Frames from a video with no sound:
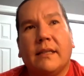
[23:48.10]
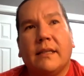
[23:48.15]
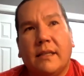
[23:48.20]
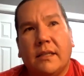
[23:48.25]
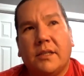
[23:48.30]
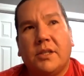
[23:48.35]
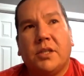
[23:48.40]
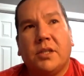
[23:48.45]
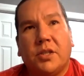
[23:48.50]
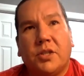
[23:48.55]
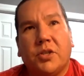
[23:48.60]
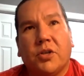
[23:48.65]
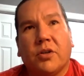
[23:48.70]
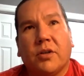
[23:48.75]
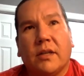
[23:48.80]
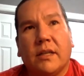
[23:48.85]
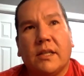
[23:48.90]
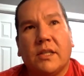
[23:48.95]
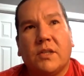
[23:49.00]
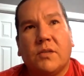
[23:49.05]
Indigenous
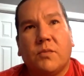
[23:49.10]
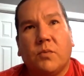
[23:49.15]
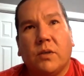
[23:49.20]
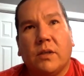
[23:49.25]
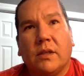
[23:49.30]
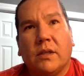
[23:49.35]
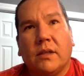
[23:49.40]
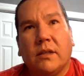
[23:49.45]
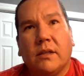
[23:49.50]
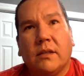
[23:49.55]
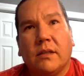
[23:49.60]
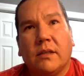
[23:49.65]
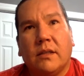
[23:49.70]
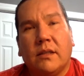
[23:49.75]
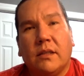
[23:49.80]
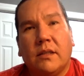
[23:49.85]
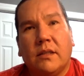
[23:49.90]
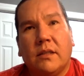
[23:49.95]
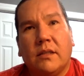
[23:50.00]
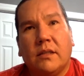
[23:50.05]
journalist will
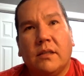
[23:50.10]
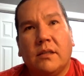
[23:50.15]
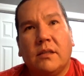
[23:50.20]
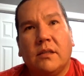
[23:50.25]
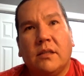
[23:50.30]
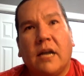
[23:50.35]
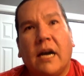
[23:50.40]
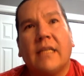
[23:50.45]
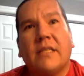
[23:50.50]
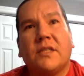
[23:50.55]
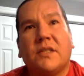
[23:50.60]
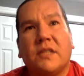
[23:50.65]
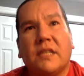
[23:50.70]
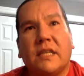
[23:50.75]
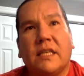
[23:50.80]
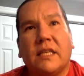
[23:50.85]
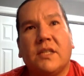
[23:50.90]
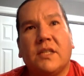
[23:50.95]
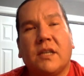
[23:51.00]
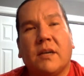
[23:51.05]
not
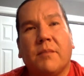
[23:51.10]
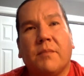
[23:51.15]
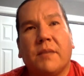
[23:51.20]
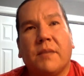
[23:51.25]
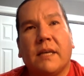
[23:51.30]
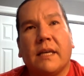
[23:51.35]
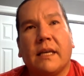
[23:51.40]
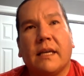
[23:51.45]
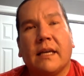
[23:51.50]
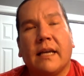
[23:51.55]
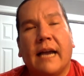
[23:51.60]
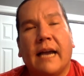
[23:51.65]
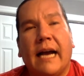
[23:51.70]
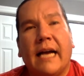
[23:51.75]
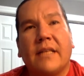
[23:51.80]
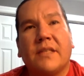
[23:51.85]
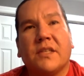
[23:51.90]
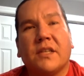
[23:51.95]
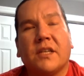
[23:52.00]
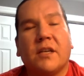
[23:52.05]
see something
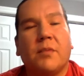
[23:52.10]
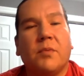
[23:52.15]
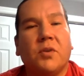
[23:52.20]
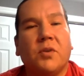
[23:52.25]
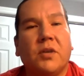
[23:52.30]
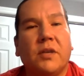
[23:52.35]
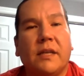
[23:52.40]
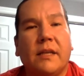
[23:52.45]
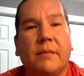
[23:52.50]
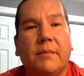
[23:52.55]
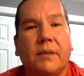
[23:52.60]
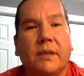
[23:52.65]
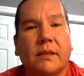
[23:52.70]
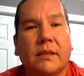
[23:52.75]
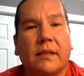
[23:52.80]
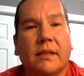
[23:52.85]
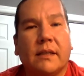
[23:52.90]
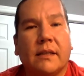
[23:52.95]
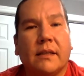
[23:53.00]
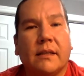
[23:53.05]
as a community
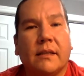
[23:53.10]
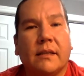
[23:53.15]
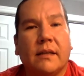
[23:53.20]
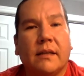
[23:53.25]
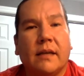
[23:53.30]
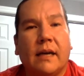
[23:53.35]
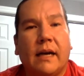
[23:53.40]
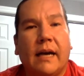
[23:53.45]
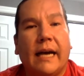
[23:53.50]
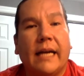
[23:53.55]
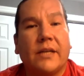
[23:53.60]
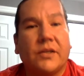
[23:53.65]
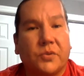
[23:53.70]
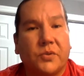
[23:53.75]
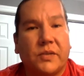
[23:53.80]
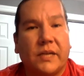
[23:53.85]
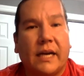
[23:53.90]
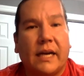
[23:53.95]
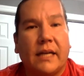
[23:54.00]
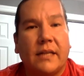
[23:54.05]
building uh,
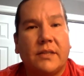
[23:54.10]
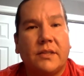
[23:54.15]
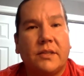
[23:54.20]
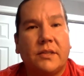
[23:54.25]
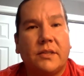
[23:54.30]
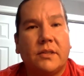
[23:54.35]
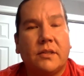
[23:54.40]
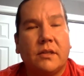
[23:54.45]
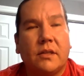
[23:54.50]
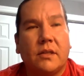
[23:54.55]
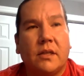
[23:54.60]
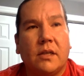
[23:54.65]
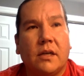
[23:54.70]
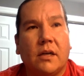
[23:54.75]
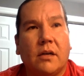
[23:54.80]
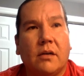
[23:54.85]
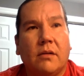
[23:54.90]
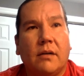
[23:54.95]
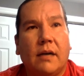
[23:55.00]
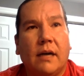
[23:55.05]
exercise, you
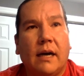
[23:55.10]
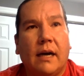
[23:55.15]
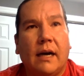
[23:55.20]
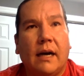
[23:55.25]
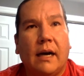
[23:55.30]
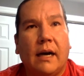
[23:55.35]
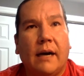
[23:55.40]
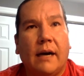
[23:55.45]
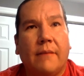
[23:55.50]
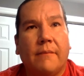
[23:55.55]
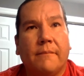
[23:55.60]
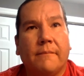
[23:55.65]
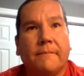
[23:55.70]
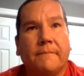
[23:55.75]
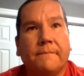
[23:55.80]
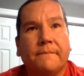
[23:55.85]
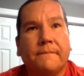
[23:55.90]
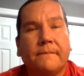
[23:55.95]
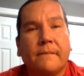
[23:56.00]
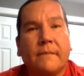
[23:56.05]
know?
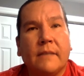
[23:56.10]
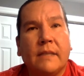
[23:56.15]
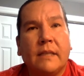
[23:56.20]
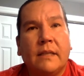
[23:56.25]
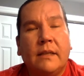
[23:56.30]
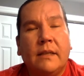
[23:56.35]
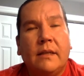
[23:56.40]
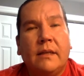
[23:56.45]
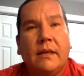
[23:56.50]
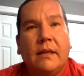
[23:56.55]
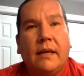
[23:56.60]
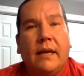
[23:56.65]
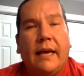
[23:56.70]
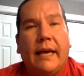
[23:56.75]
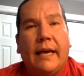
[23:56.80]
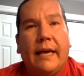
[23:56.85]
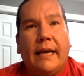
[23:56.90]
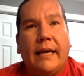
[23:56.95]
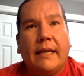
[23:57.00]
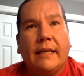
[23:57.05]
Um,
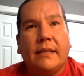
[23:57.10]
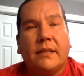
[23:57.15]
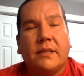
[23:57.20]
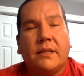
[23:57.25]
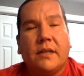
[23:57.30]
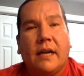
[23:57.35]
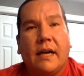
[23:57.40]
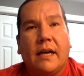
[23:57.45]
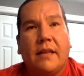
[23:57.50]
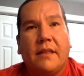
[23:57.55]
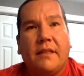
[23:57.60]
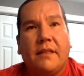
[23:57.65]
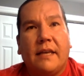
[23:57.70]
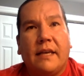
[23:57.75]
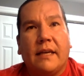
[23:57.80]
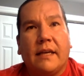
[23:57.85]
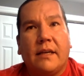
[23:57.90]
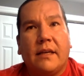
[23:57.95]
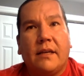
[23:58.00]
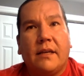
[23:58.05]
and I
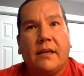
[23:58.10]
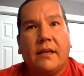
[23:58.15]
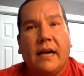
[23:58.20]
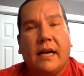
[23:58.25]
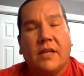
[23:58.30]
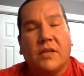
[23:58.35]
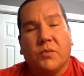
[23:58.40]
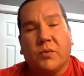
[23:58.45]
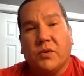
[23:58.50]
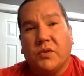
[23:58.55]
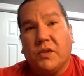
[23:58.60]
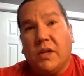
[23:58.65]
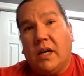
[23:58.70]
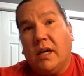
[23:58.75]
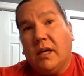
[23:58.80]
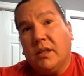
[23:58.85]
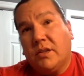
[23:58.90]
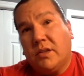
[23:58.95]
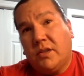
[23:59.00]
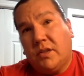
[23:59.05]
think as a
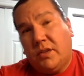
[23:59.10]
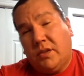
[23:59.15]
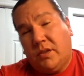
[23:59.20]
result,